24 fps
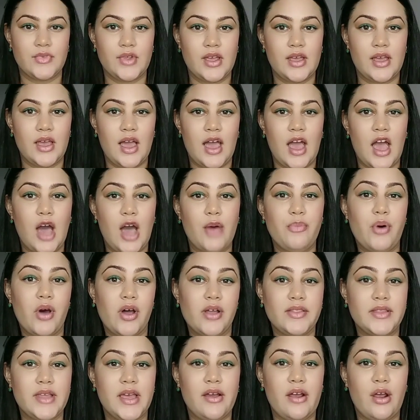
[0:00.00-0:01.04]
Upon
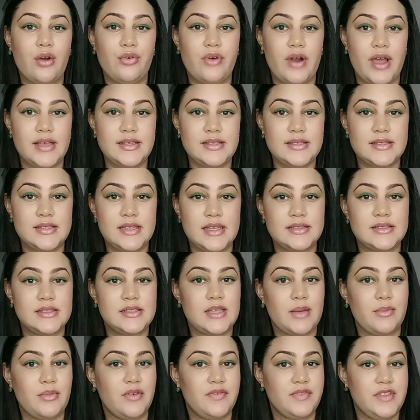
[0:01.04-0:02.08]
their arrests in some
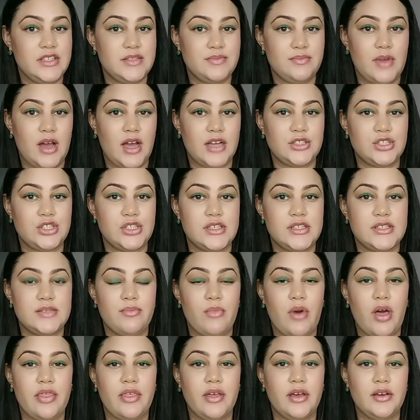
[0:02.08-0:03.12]
of these marches,
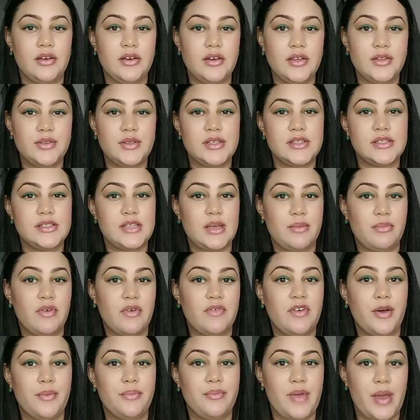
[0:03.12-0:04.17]
Mother Earth and some of her
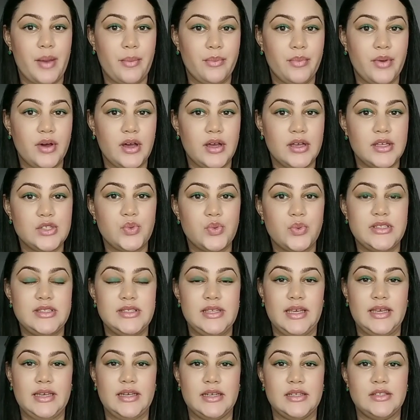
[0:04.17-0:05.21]
members were
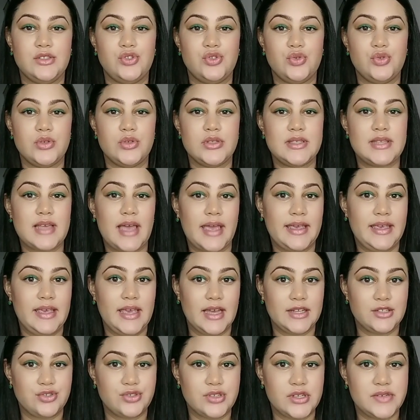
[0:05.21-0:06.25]
taken to
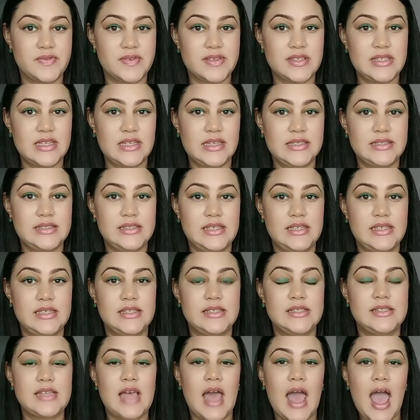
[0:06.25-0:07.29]
psychiatric facilities,
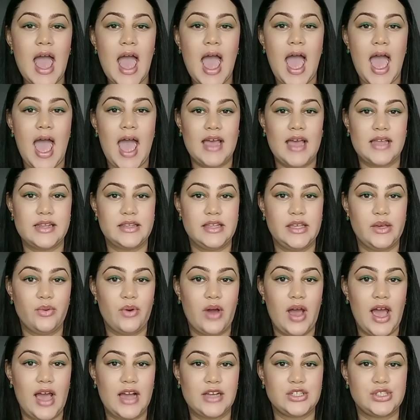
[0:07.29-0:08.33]
and they were
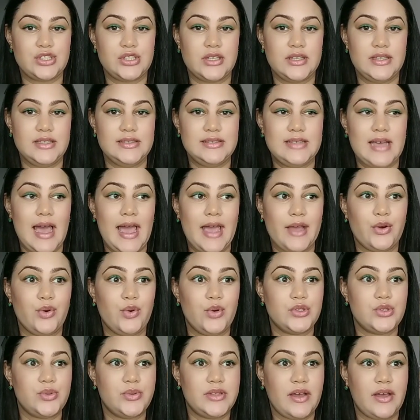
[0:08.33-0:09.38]
actually diagnosed with
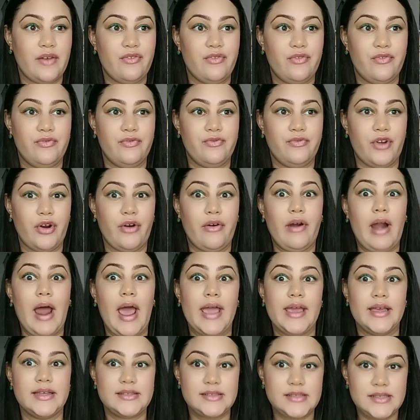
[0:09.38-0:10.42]
a
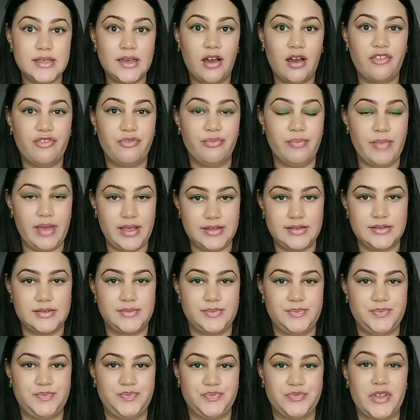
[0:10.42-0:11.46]
variety of
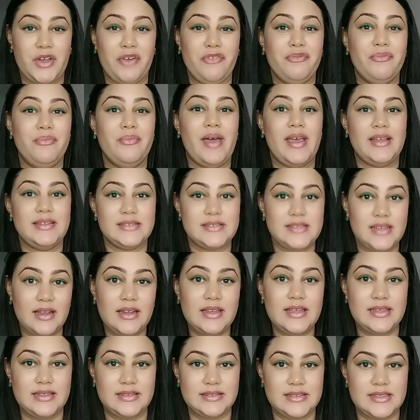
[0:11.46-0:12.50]
mental
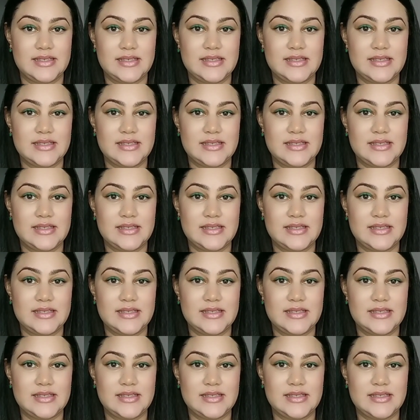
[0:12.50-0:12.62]
illness,